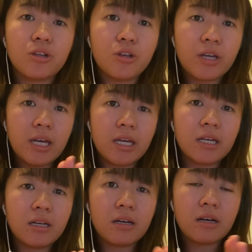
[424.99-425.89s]

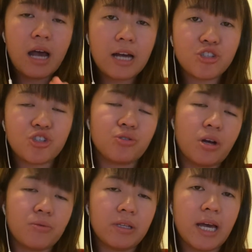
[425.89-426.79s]
looking at you,
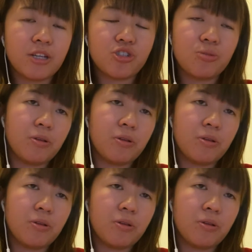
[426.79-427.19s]
not really at you,